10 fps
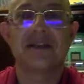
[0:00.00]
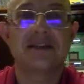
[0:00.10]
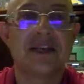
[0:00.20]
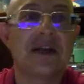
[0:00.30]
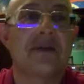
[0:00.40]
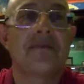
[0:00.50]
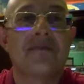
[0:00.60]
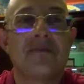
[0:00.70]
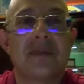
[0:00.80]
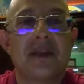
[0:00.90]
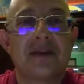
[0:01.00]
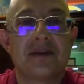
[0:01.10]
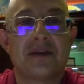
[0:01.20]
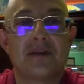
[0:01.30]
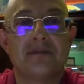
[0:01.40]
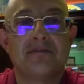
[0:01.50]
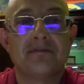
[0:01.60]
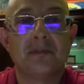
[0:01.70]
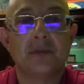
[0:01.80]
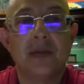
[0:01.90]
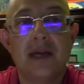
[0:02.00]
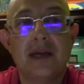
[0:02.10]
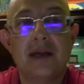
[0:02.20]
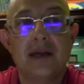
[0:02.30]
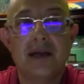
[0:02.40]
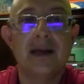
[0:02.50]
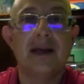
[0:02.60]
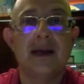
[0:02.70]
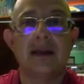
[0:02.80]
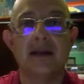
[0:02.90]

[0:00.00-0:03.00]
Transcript: Thank you. So today, again,